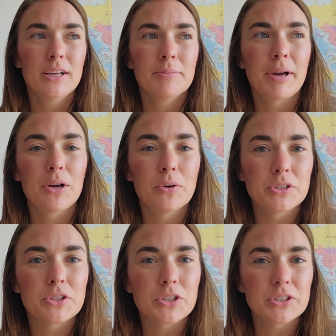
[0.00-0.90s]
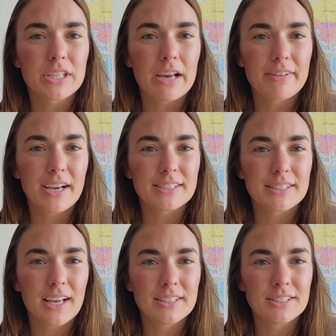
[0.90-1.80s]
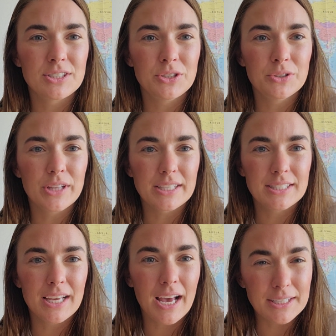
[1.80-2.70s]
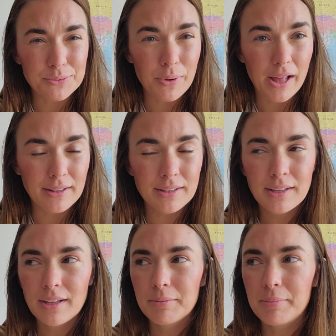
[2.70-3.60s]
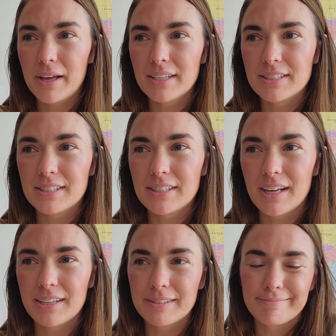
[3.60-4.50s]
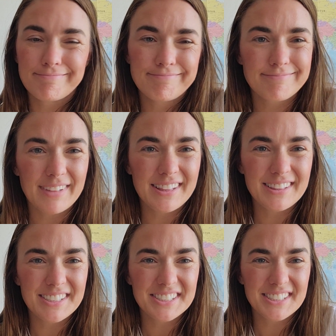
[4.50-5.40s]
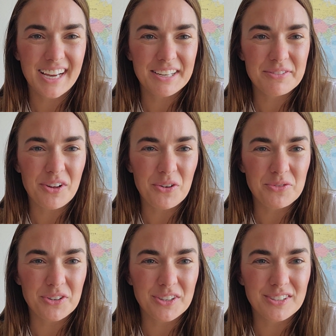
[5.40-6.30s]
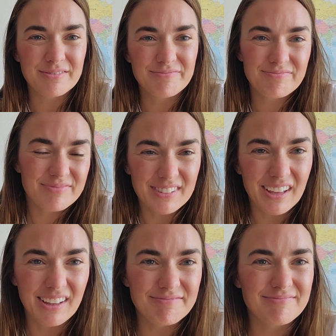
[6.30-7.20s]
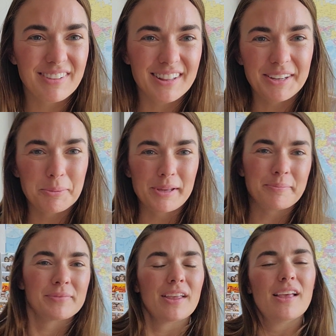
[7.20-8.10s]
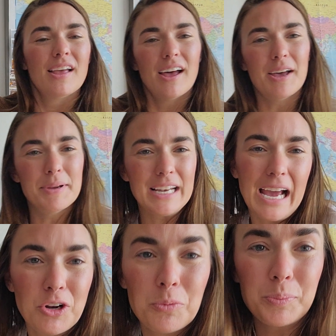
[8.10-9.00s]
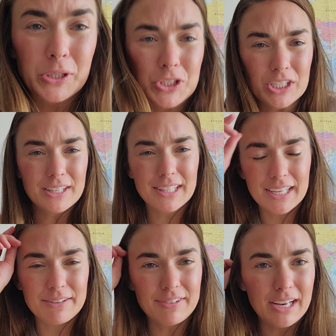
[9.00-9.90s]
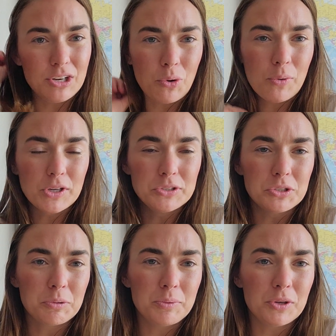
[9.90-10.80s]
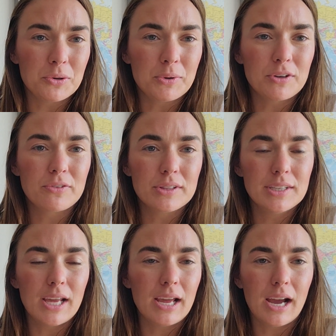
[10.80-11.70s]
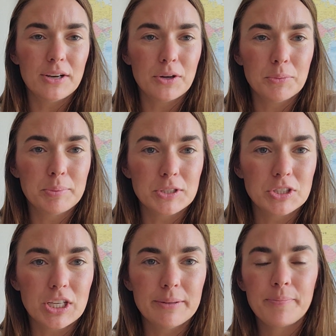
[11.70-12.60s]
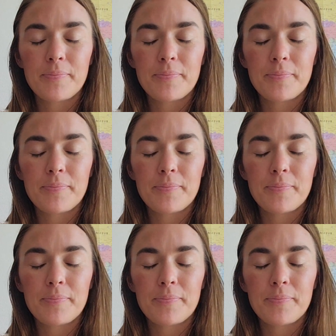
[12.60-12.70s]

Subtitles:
my older girls have access to Lexia as well, but I think they're just kind of over a little bit. And I don't push it. Like, if they don't want to do computer work for the day, I don't push it.